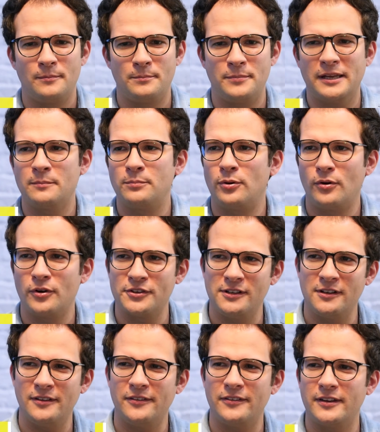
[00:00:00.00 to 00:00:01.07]
big
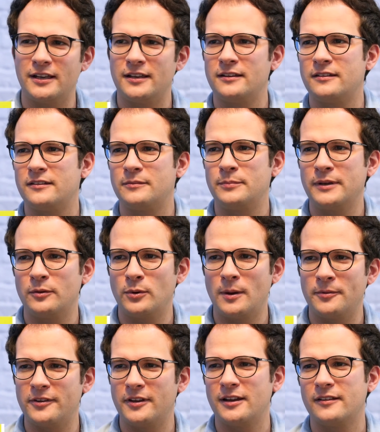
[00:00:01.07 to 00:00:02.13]
portals and big
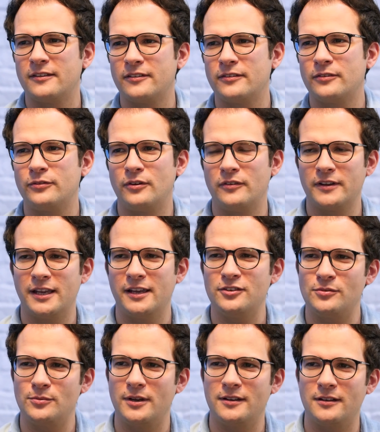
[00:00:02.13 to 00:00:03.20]
websites for
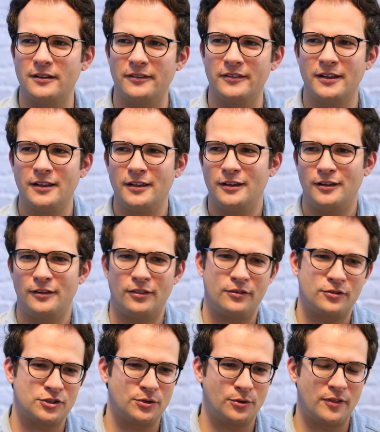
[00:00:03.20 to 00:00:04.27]
vacation rentals and
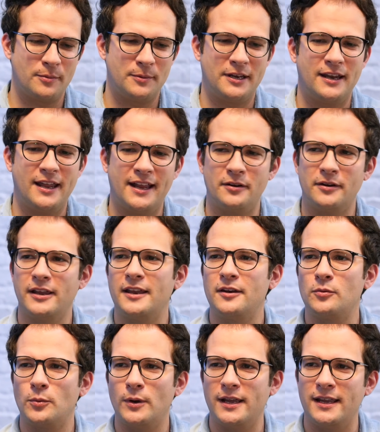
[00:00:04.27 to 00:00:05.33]
show them in an
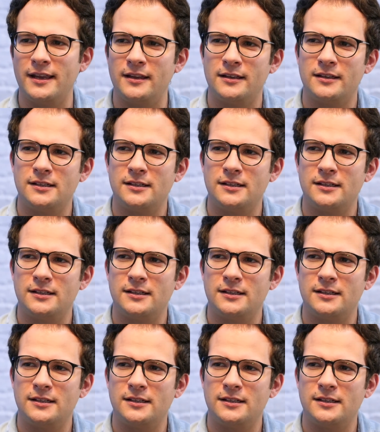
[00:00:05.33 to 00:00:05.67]
aggregated way,